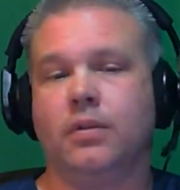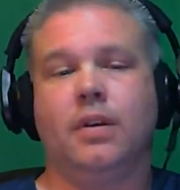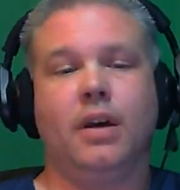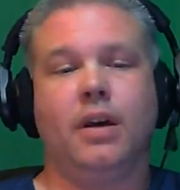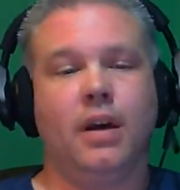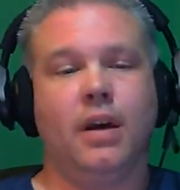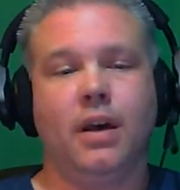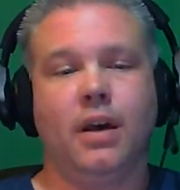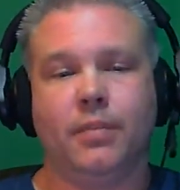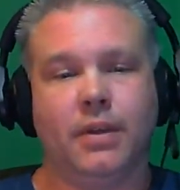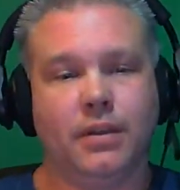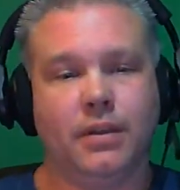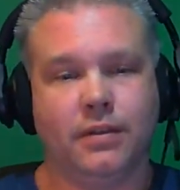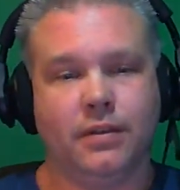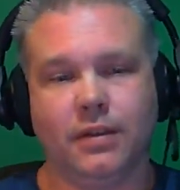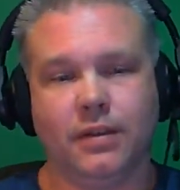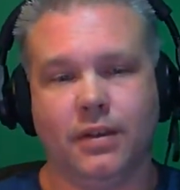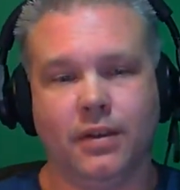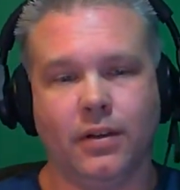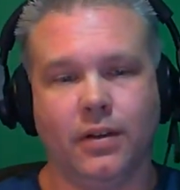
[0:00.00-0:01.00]
I
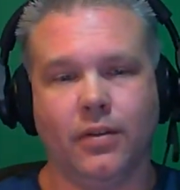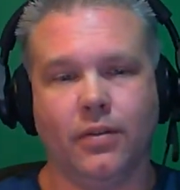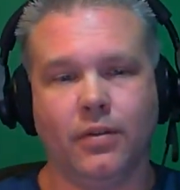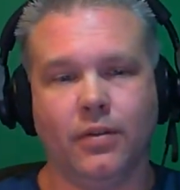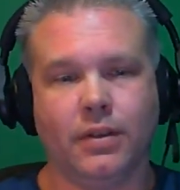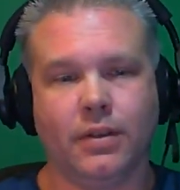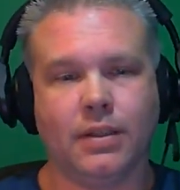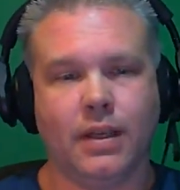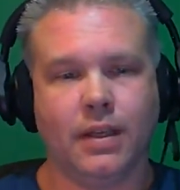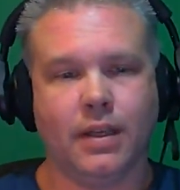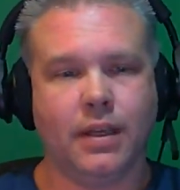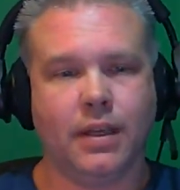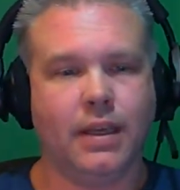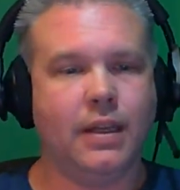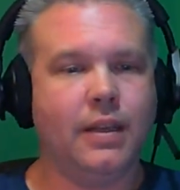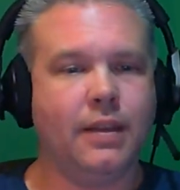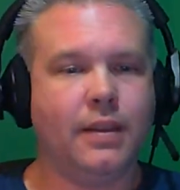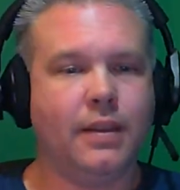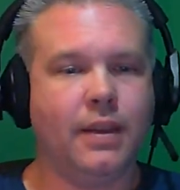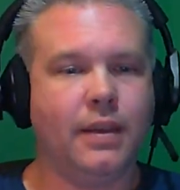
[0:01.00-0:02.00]
mean, it's like
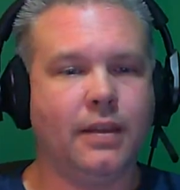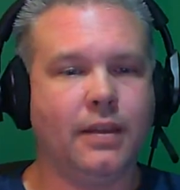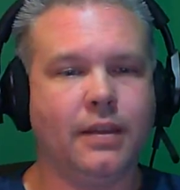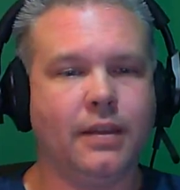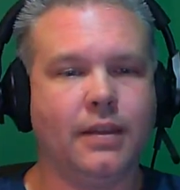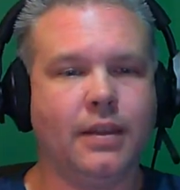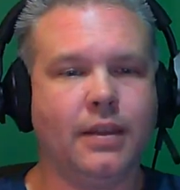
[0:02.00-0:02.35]
anything.